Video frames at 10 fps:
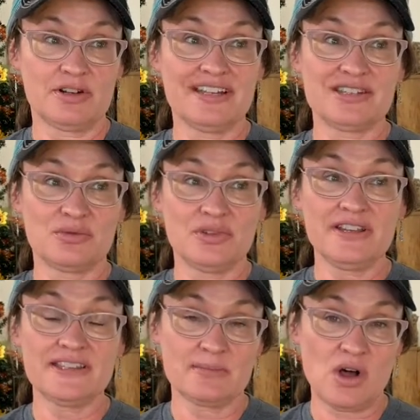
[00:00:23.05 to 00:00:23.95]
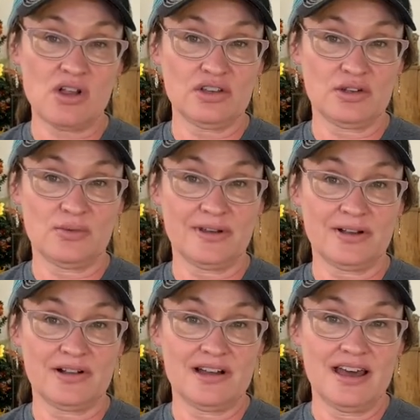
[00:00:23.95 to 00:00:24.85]
It's a really small
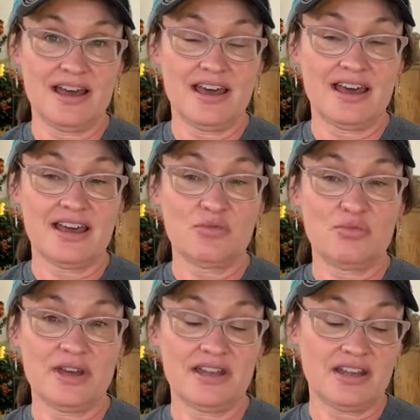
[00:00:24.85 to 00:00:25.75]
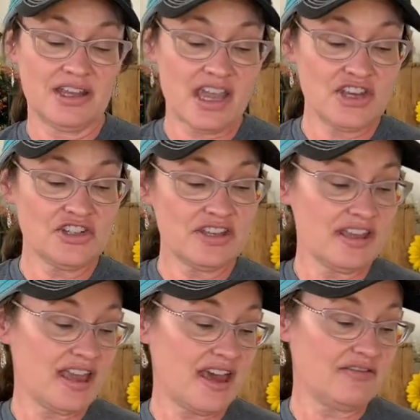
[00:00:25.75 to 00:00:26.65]
Goodwill, but occasionally
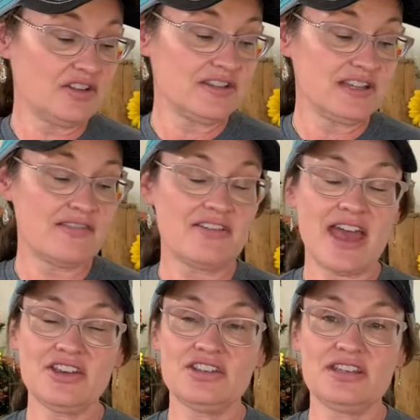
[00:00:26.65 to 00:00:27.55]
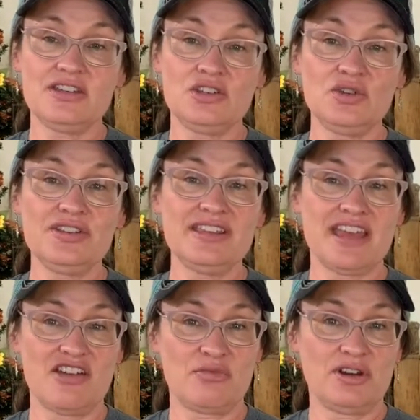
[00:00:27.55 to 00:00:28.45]
they have good stuff. Actually, usually they
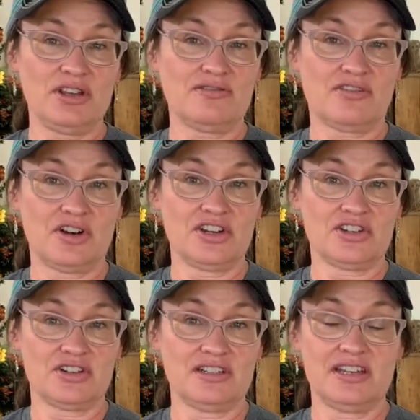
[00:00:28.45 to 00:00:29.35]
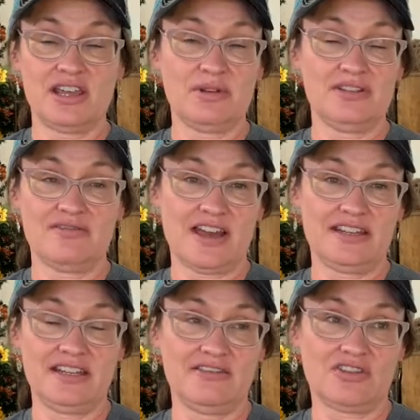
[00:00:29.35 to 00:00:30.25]
have pretty good furniture. Today we didn't find
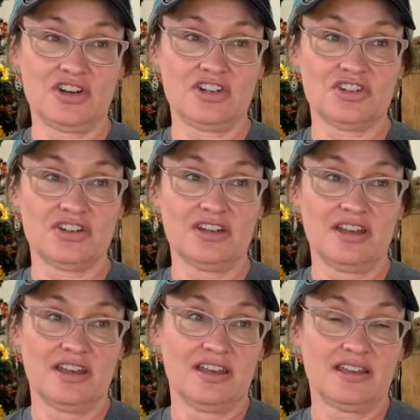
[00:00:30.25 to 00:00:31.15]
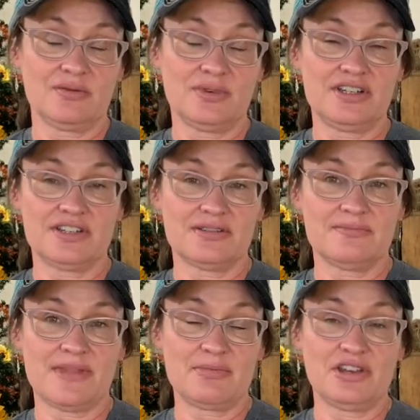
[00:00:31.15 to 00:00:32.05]
any furniture, which
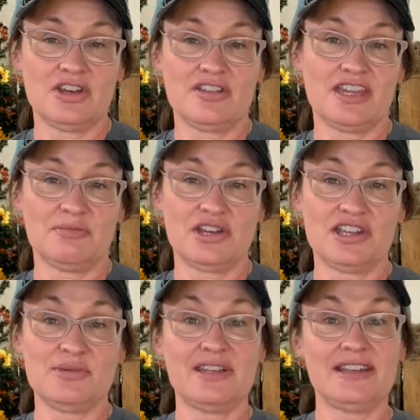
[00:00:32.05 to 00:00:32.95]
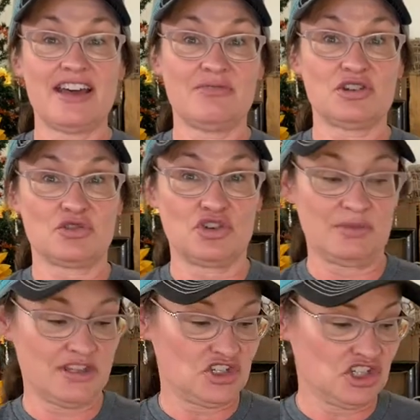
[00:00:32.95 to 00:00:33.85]
might be a good thing because we didn't have much room
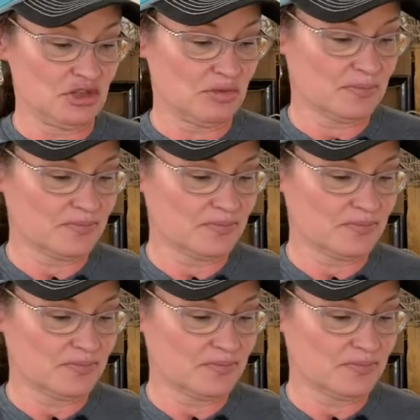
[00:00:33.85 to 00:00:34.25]
in the Jeep.